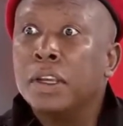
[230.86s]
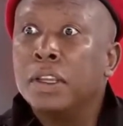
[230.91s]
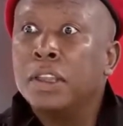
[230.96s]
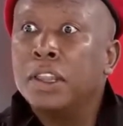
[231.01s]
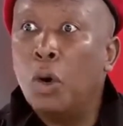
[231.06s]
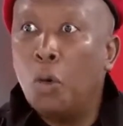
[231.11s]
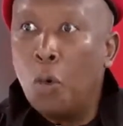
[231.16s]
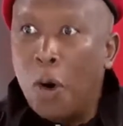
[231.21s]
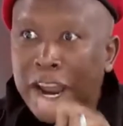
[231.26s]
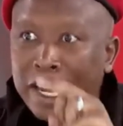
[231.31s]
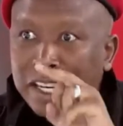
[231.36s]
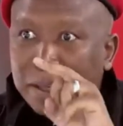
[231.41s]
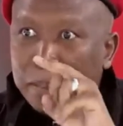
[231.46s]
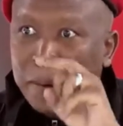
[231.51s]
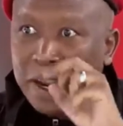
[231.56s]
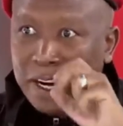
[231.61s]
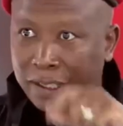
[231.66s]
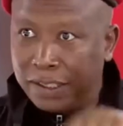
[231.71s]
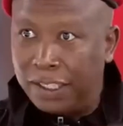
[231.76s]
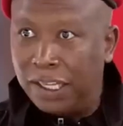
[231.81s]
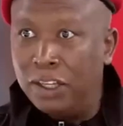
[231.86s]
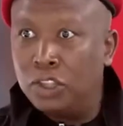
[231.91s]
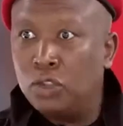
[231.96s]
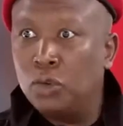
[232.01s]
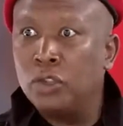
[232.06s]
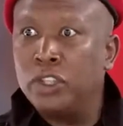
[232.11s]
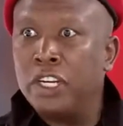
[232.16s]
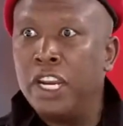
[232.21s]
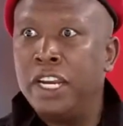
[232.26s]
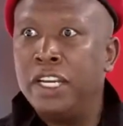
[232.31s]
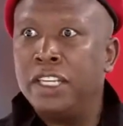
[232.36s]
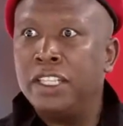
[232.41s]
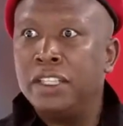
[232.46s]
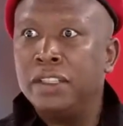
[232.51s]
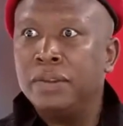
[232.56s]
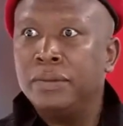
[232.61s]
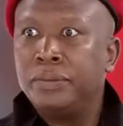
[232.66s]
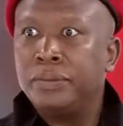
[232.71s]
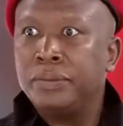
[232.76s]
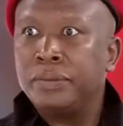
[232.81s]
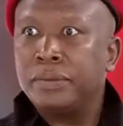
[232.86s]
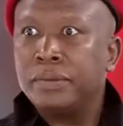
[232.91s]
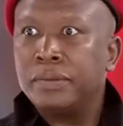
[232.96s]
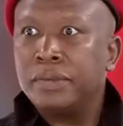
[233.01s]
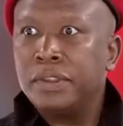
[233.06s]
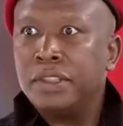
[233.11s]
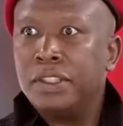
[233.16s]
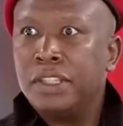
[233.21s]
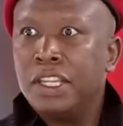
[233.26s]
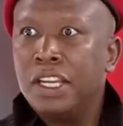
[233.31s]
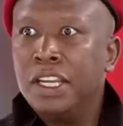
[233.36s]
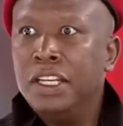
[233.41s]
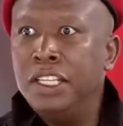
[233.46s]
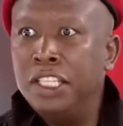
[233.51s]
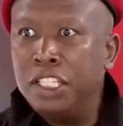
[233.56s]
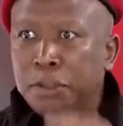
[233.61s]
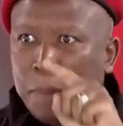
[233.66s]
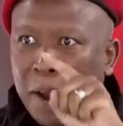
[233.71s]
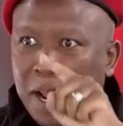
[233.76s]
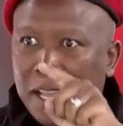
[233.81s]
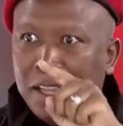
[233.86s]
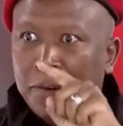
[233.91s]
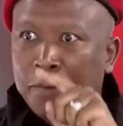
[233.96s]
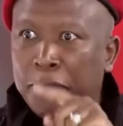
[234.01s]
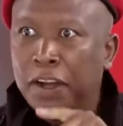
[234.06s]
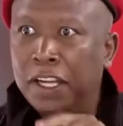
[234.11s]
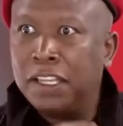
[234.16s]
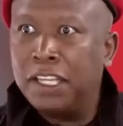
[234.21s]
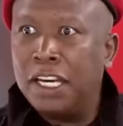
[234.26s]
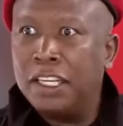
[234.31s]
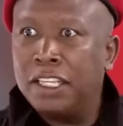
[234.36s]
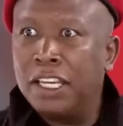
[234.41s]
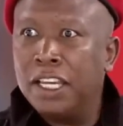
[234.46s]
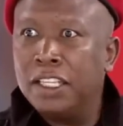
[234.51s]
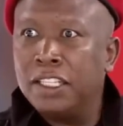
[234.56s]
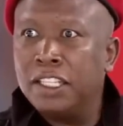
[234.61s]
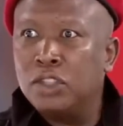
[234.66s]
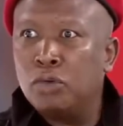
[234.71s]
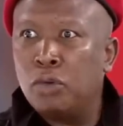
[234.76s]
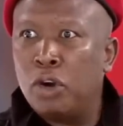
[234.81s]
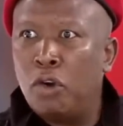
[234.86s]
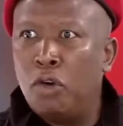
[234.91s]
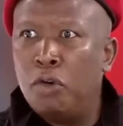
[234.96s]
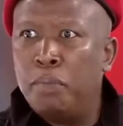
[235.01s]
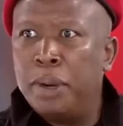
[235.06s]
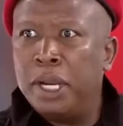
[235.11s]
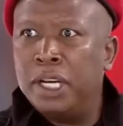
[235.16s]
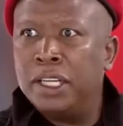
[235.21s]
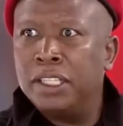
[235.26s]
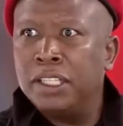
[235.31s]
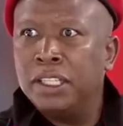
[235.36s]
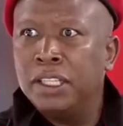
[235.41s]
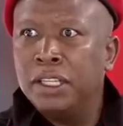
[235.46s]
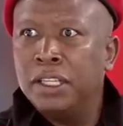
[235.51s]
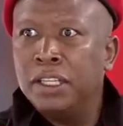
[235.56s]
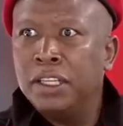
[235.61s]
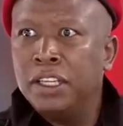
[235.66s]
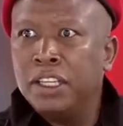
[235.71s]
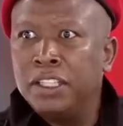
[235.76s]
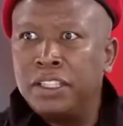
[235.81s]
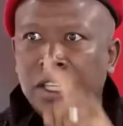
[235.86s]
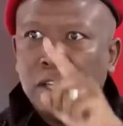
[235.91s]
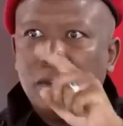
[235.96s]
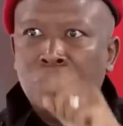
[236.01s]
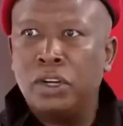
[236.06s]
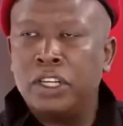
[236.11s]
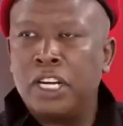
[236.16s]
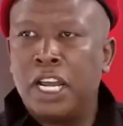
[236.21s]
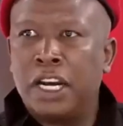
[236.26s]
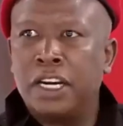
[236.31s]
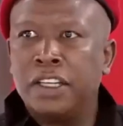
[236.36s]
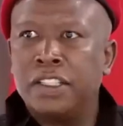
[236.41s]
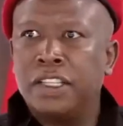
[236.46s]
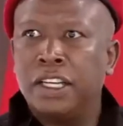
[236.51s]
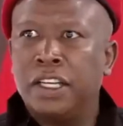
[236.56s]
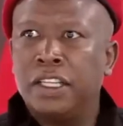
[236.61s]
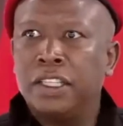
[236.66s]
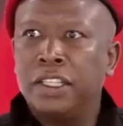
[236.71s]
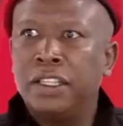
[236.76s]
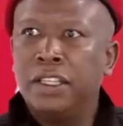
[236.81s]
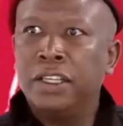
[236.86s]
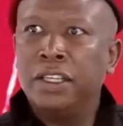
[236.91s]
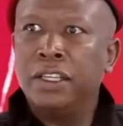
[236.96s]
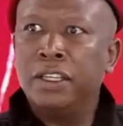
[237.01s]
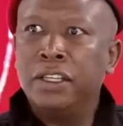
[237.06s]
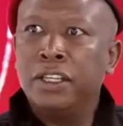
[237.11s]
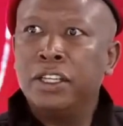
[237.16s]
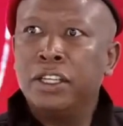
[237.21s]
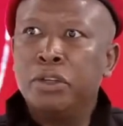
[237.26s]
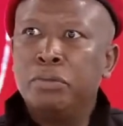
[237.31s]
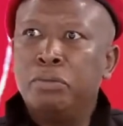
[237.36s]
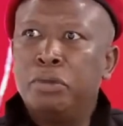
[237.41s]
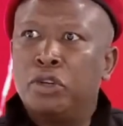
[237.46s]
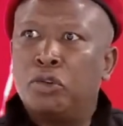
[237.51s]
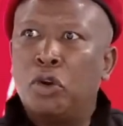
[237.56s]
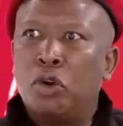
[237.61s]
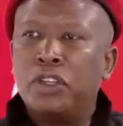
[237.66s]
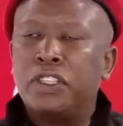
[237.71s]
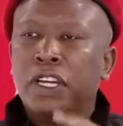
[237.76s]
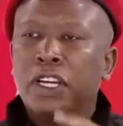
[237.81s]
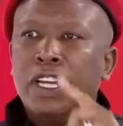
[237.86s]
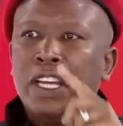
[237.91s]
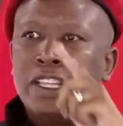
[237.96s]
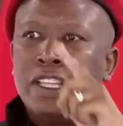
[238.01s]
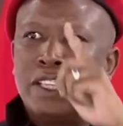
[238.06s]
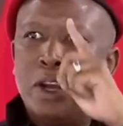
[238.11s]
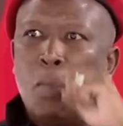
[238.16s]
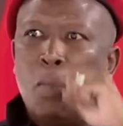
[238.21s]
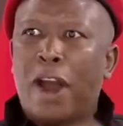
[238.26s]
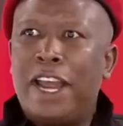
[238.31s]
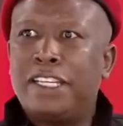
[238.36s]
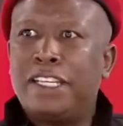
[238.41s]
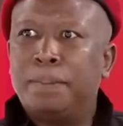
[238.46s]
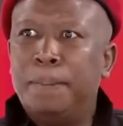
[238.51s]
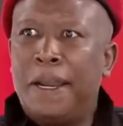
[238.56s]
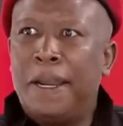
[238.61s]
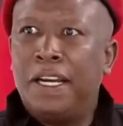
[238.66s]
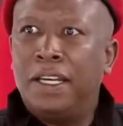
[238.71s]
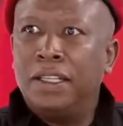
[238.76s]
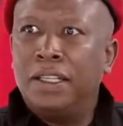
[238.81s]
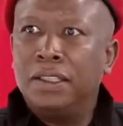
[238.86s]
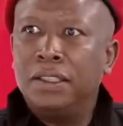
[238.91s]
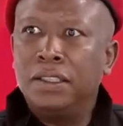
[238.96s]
The white man till to date, despite the fact that cases were opened, is still not arrested because it's a white man.